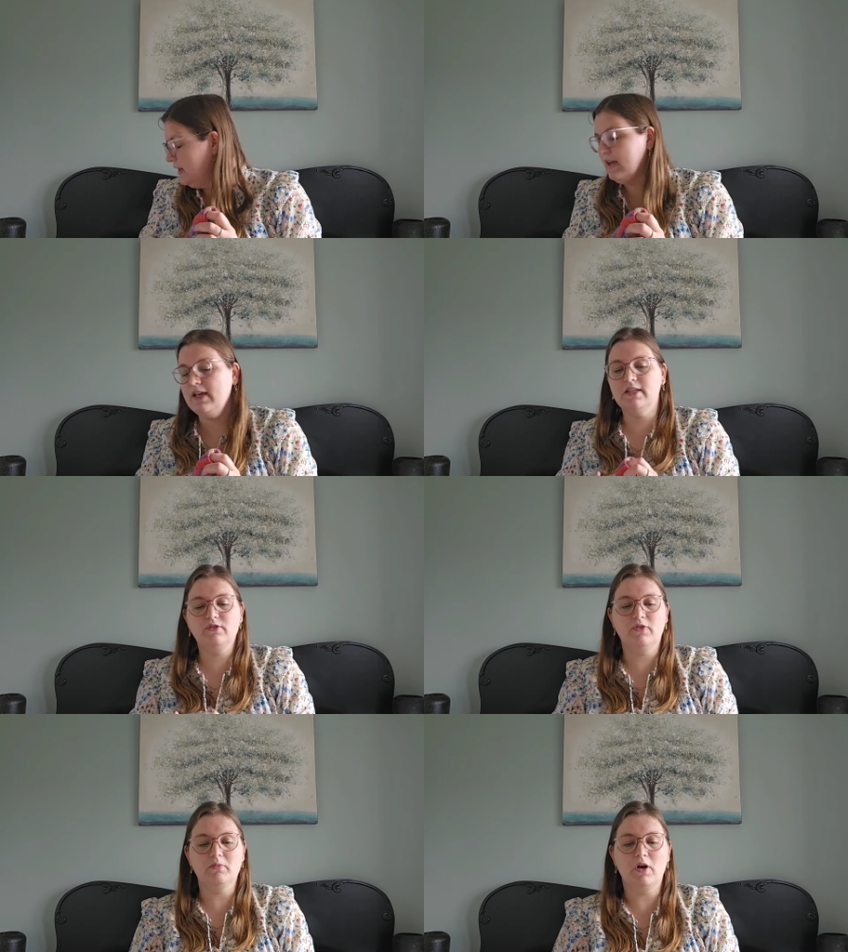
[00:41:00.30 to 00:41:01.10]
It's
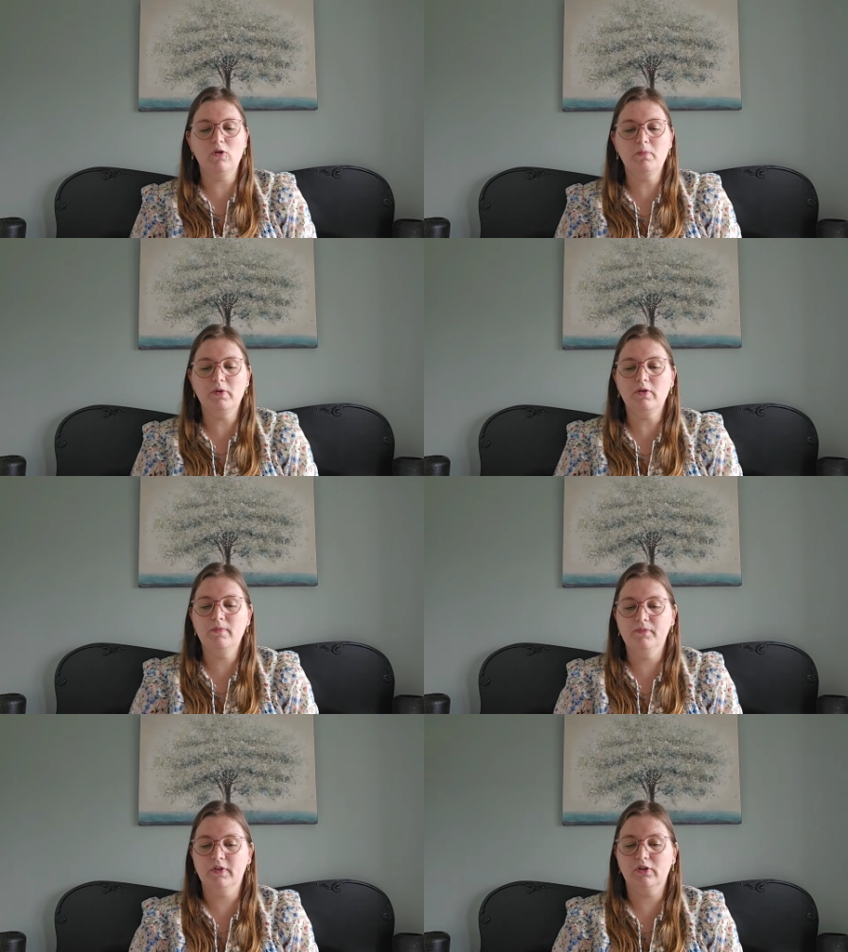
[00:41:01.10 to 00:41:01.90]
from
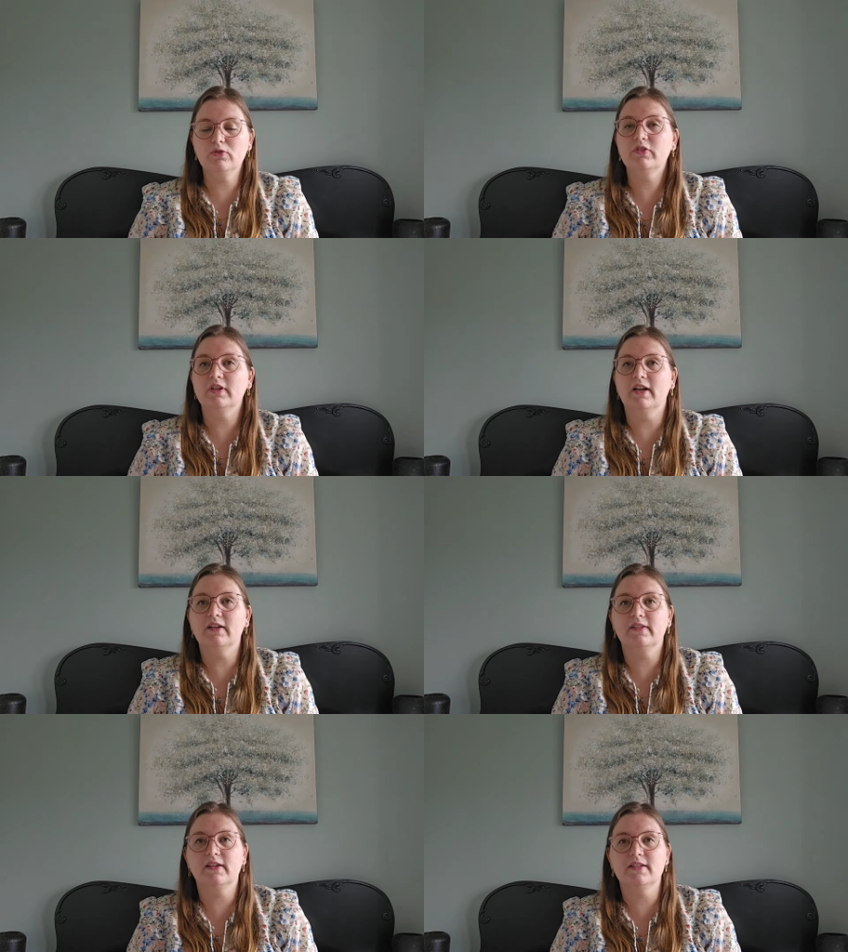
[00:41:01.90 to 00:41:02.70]
Opel, the Gute
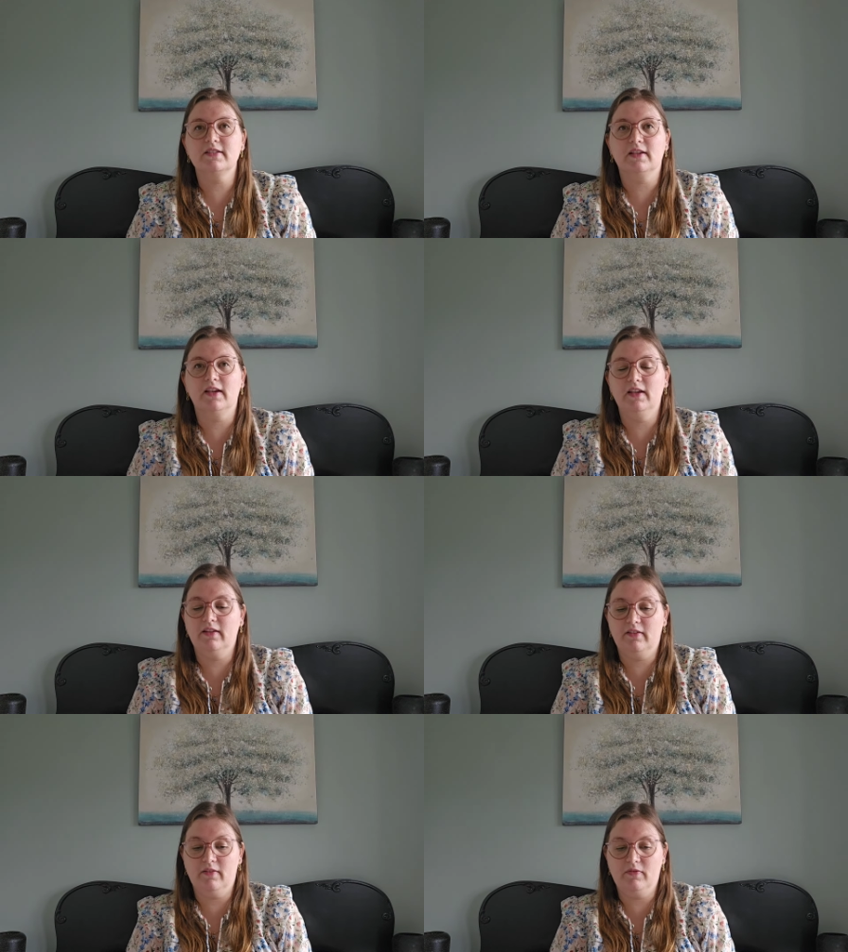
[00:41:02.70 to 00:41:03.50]
Nacht
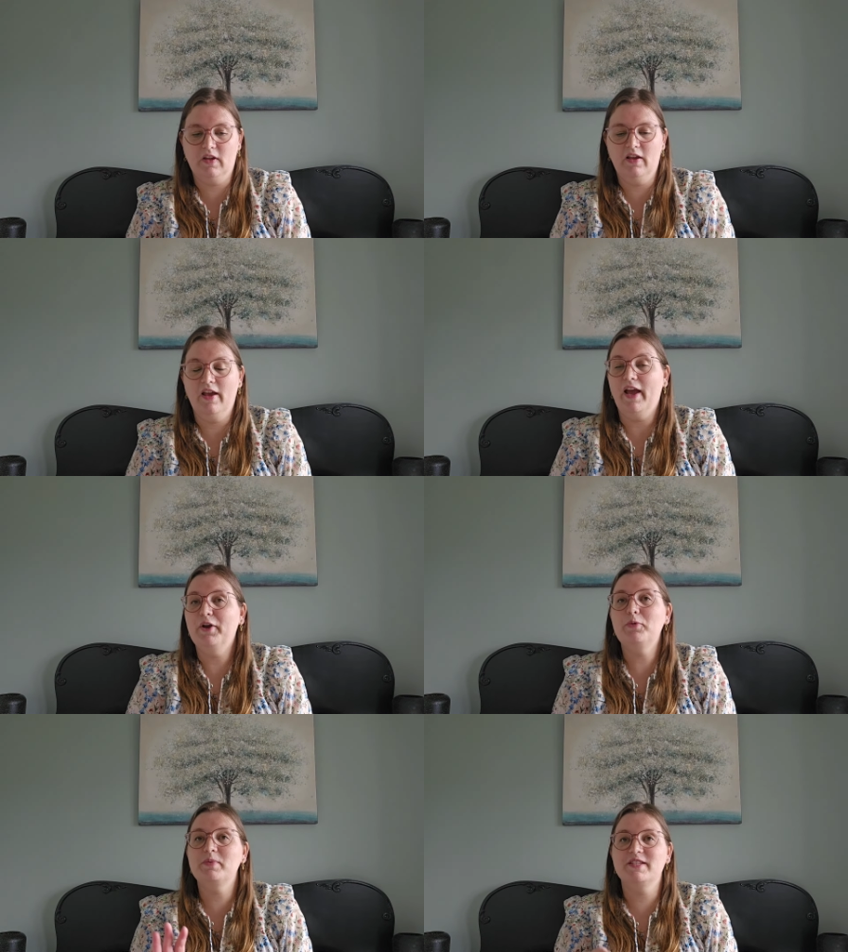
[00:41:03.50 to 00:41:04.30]
Geschichten. I
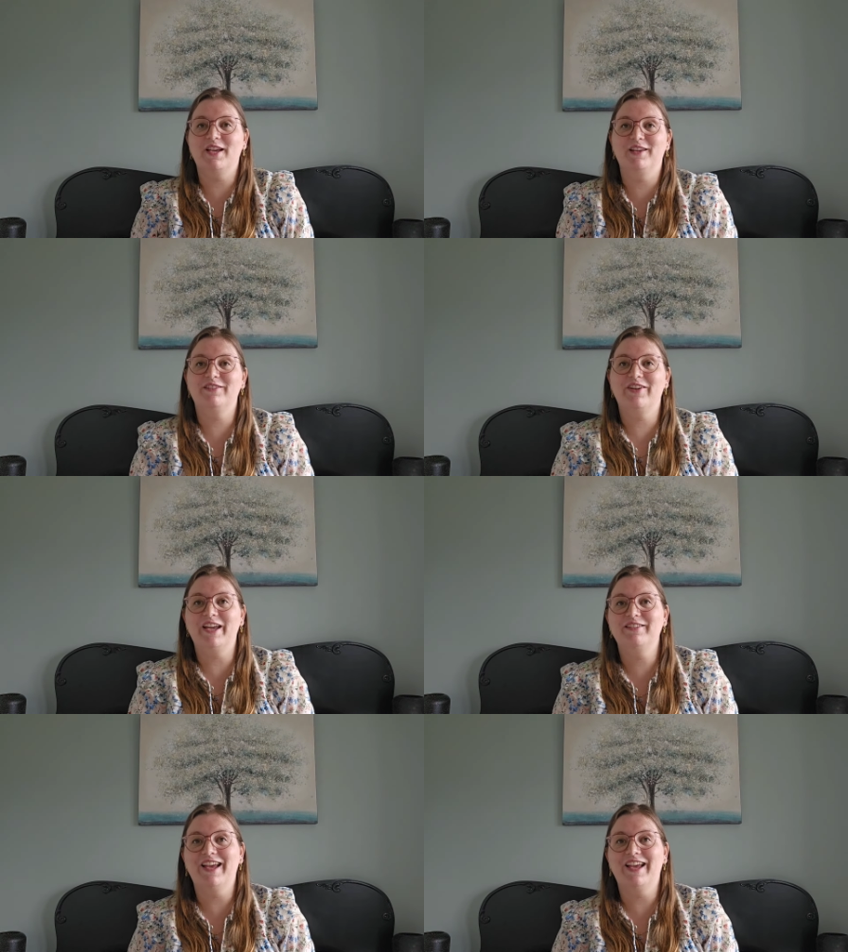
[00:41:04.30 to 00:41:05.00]
hope I say it right.